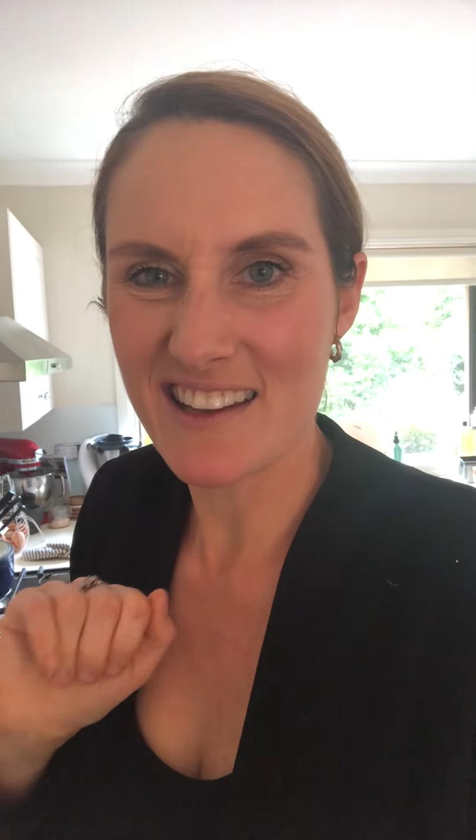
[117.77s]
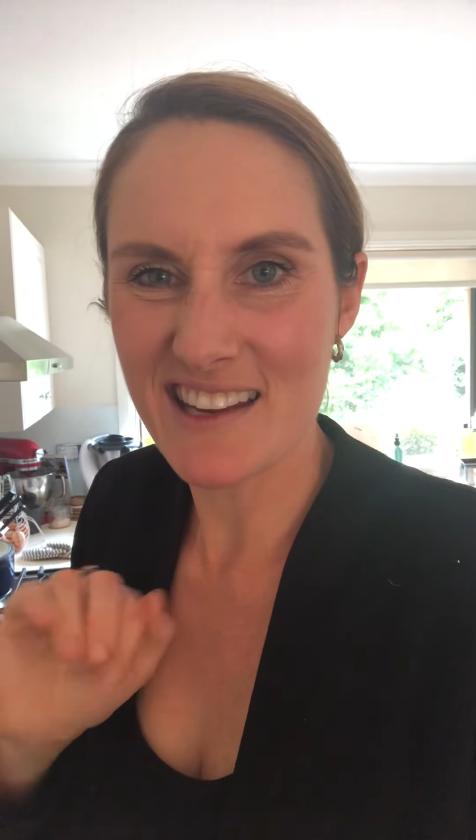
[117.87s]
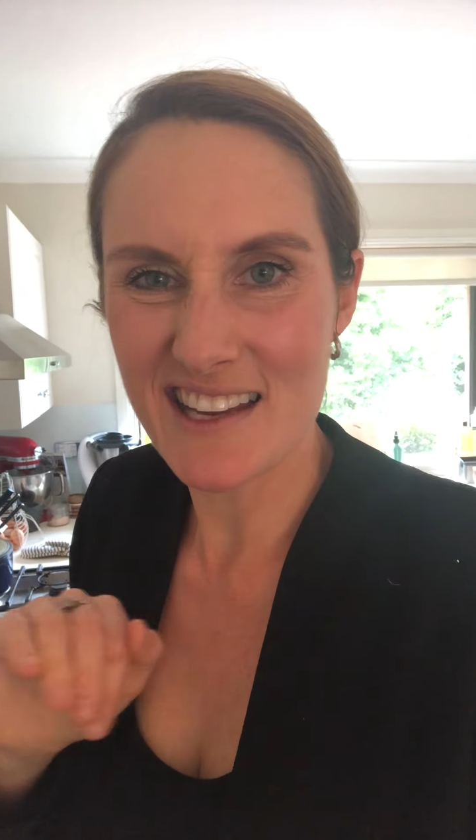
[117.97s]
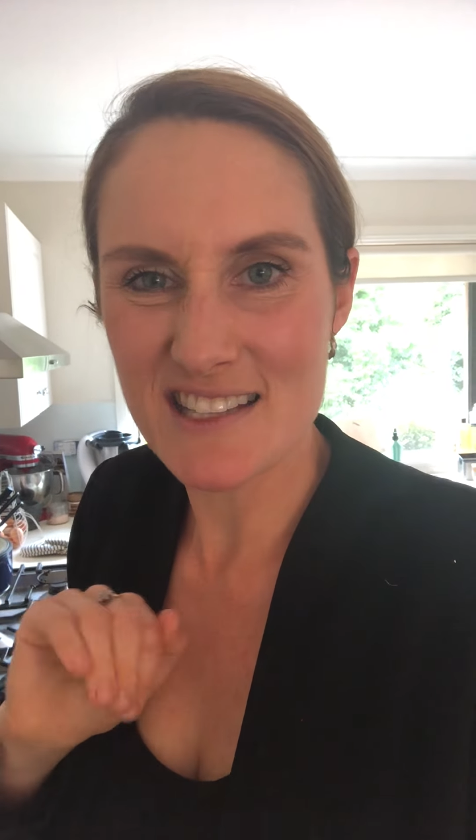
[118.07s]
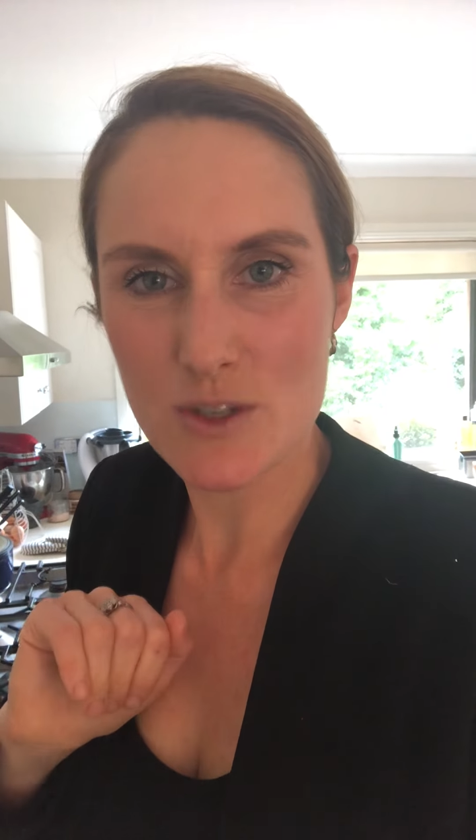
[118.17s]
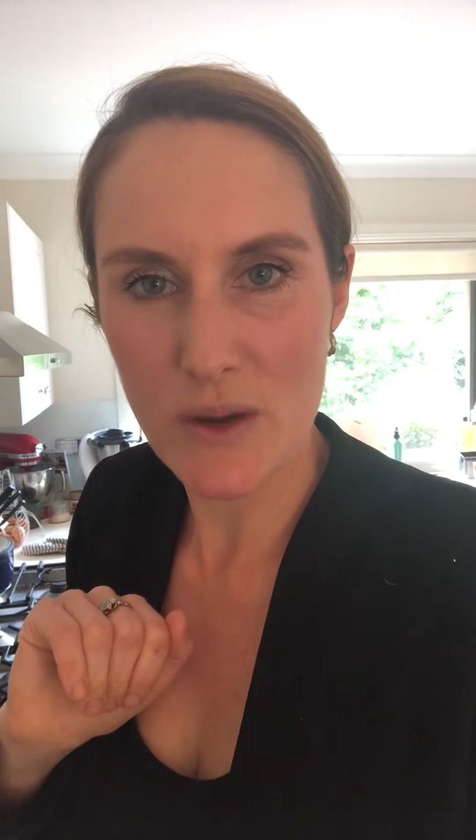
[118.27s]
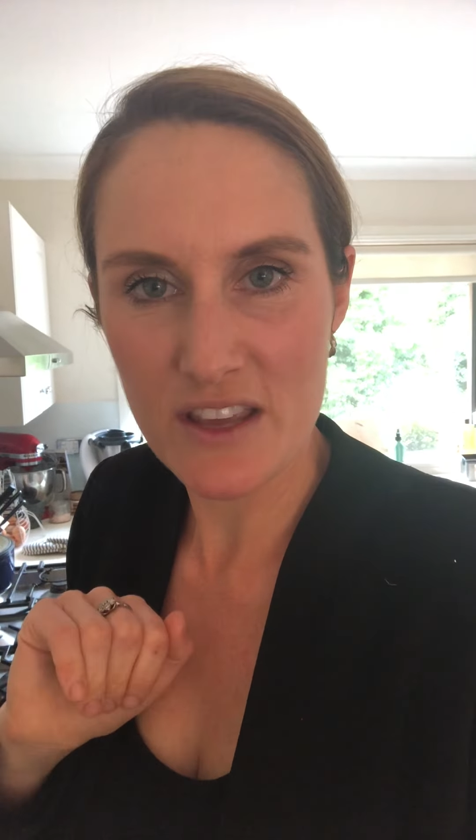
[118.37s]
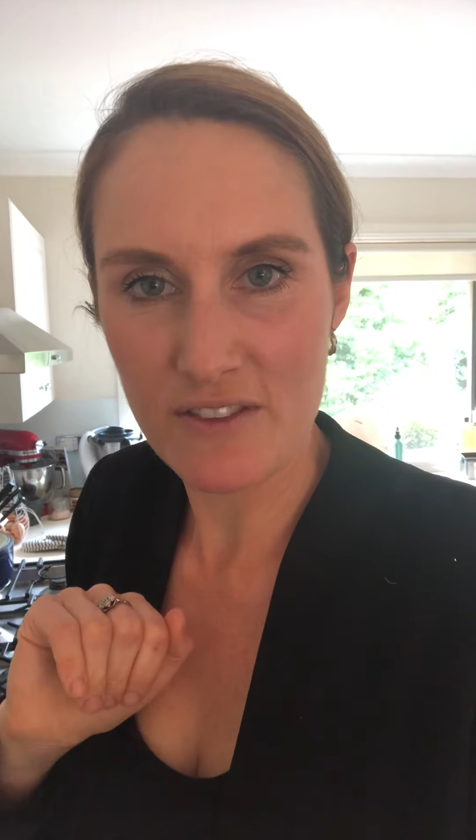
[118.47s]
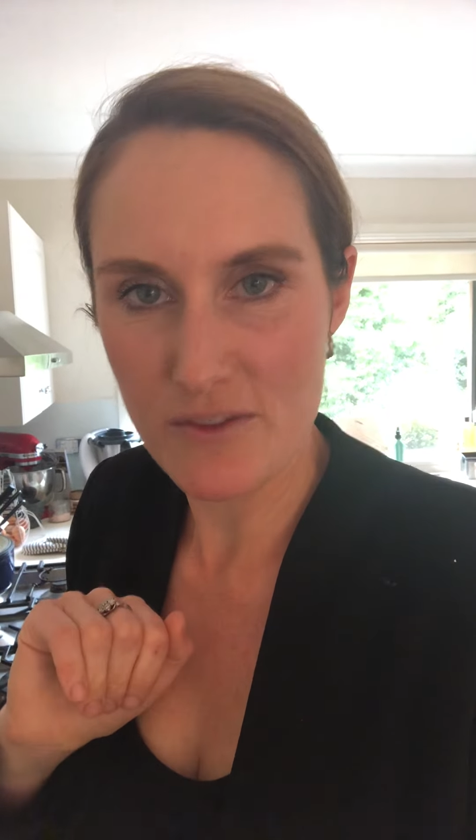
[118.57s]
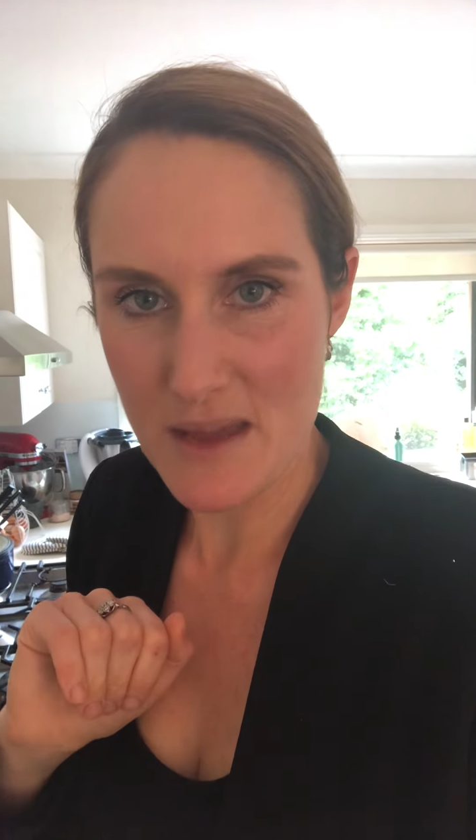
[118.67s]
you need to
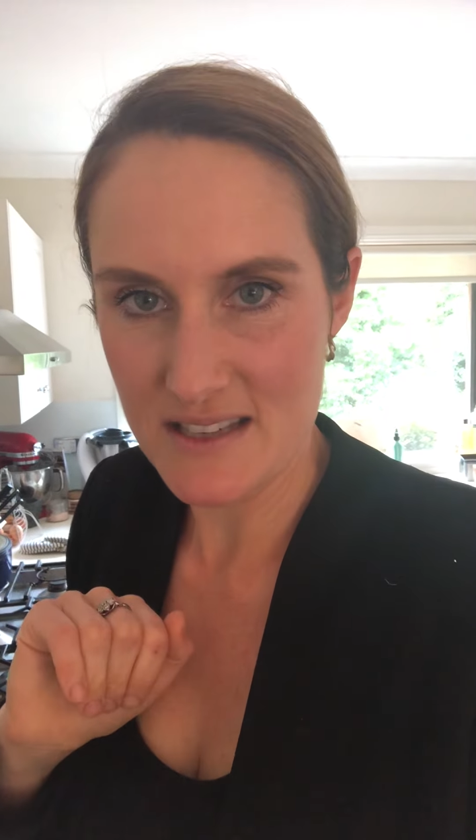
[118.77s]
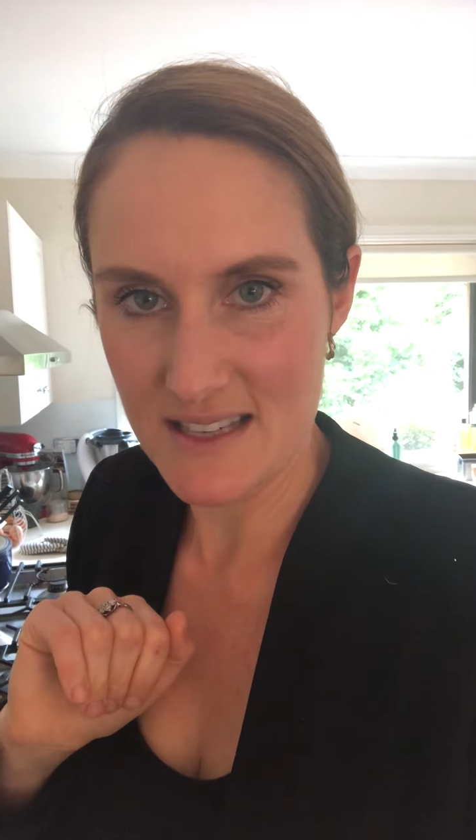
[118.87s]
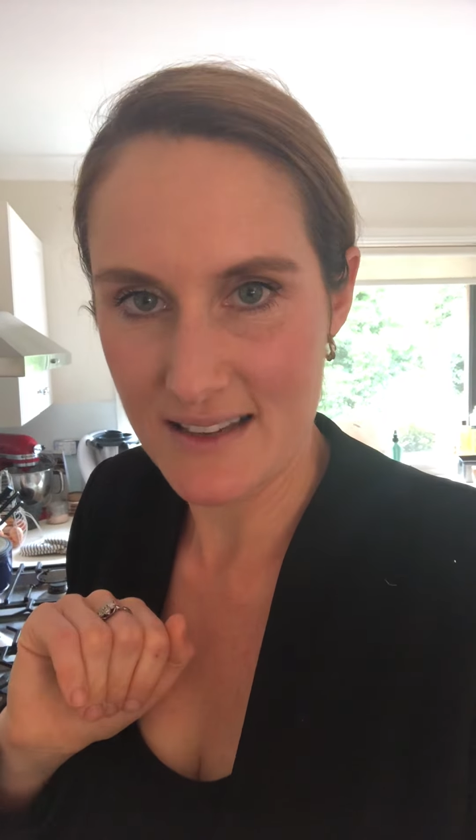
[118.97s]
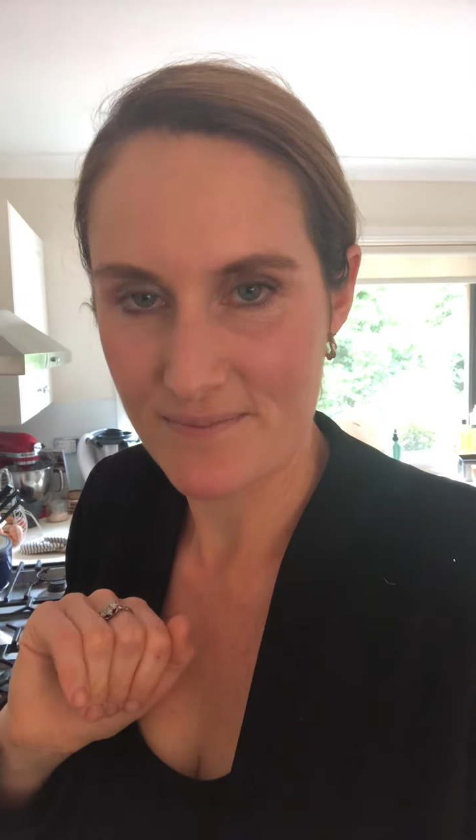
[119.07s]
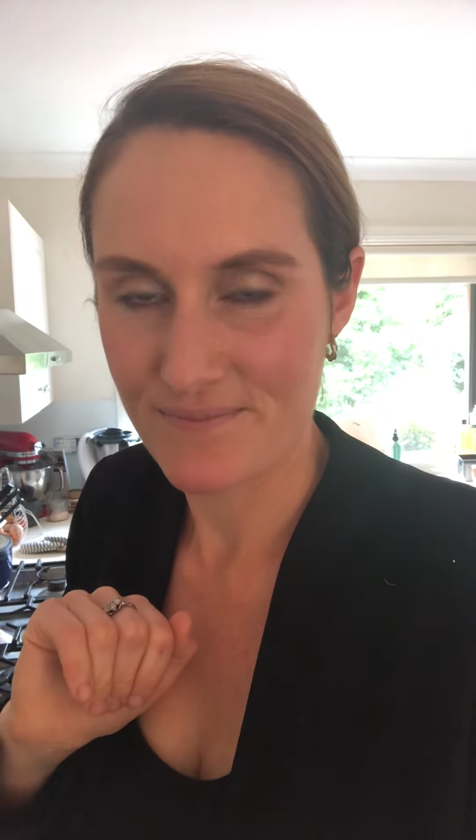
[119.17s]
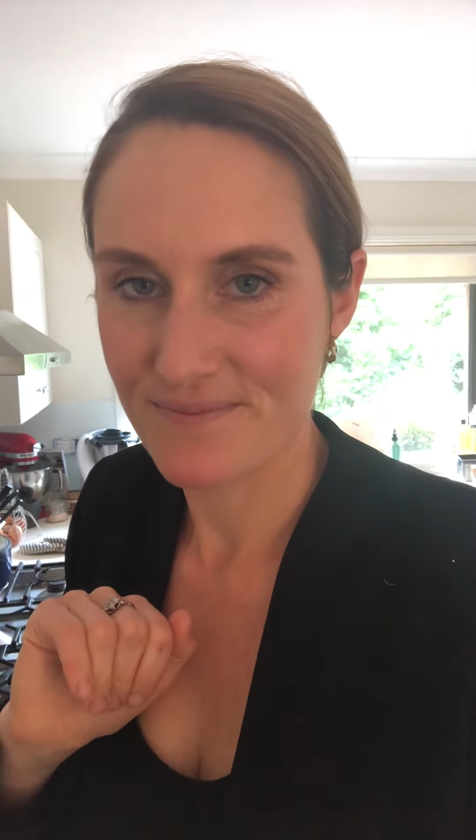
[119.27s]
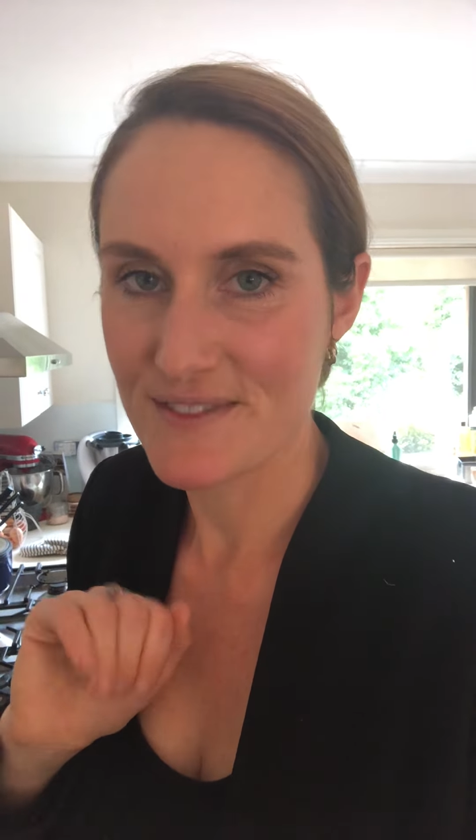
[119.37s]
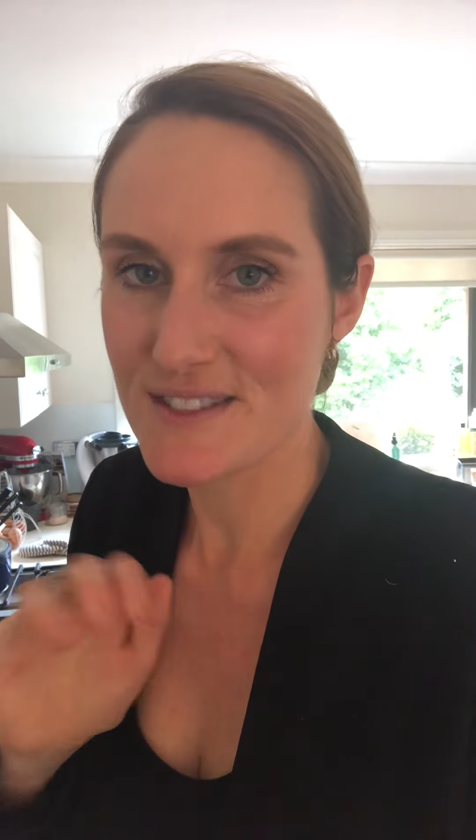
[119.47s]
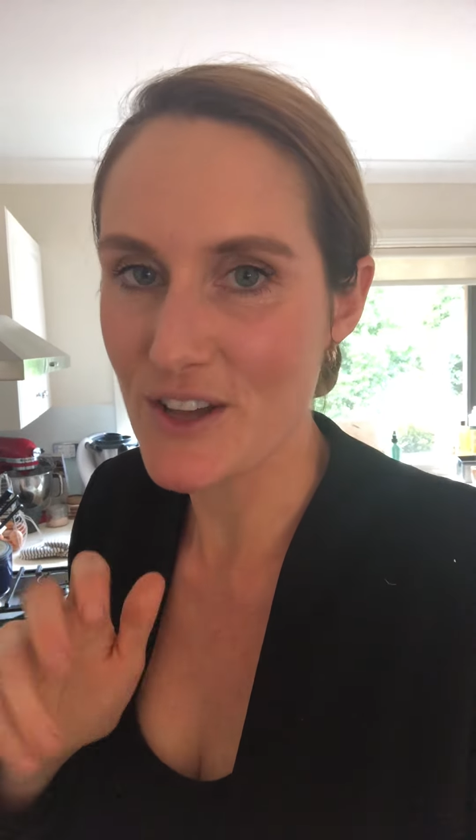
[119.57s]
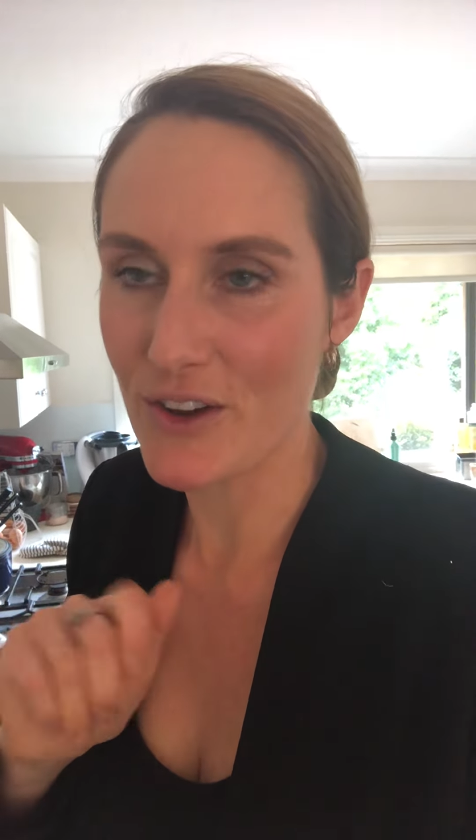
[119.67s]
tweak your fermenting.
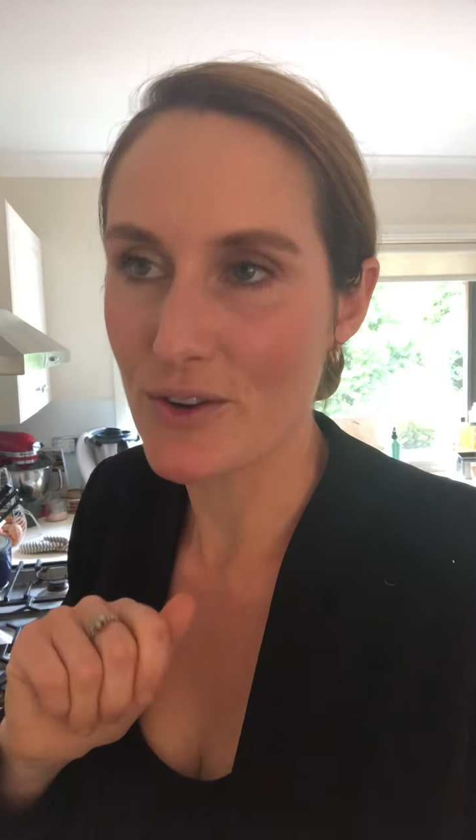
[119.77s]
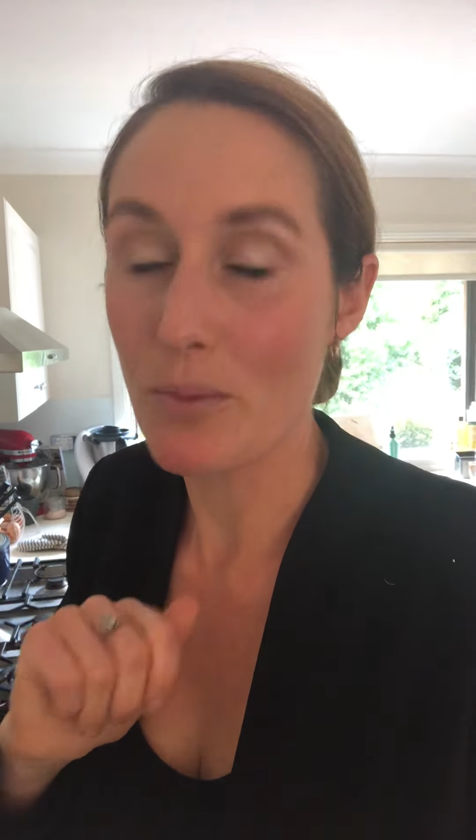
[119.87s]
So,